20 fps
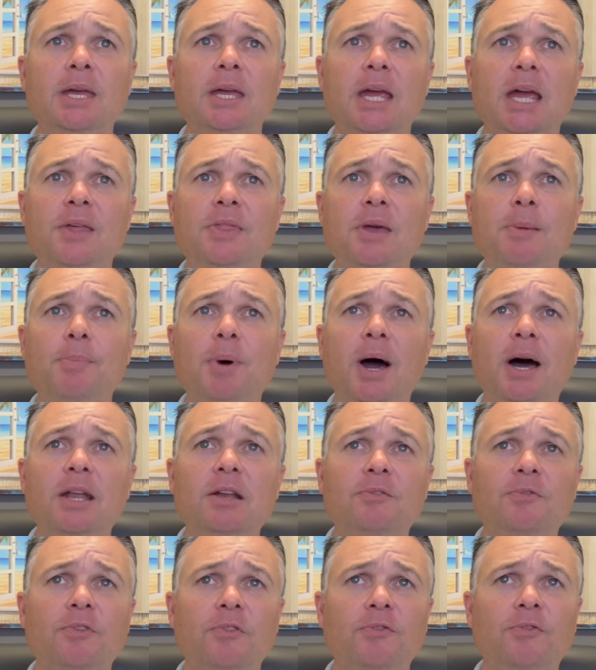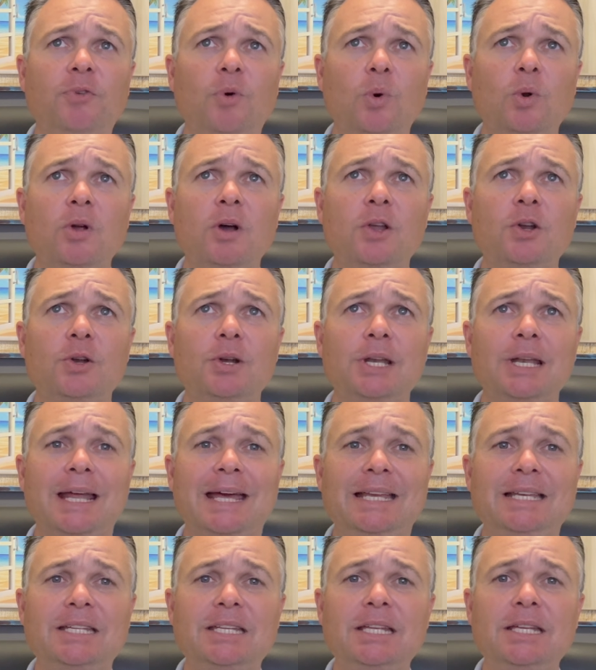and they bought it for
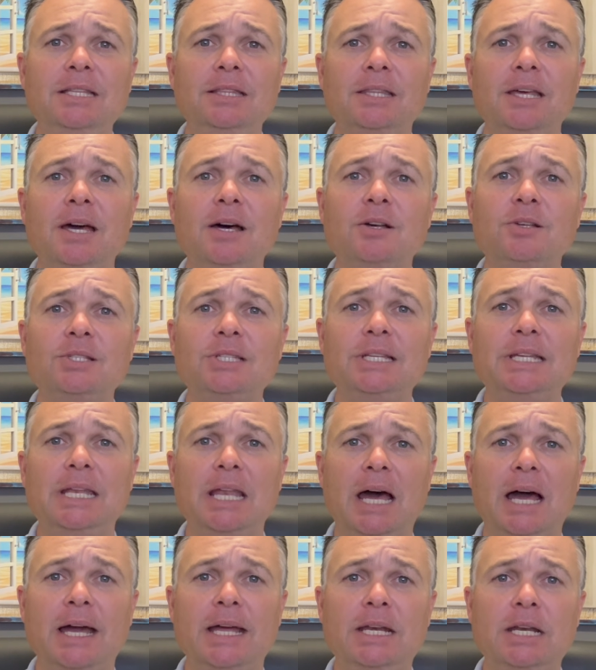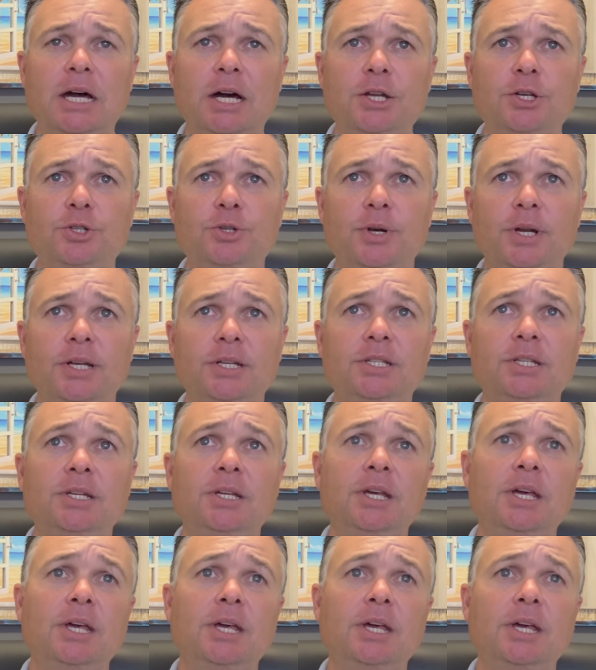$419,900.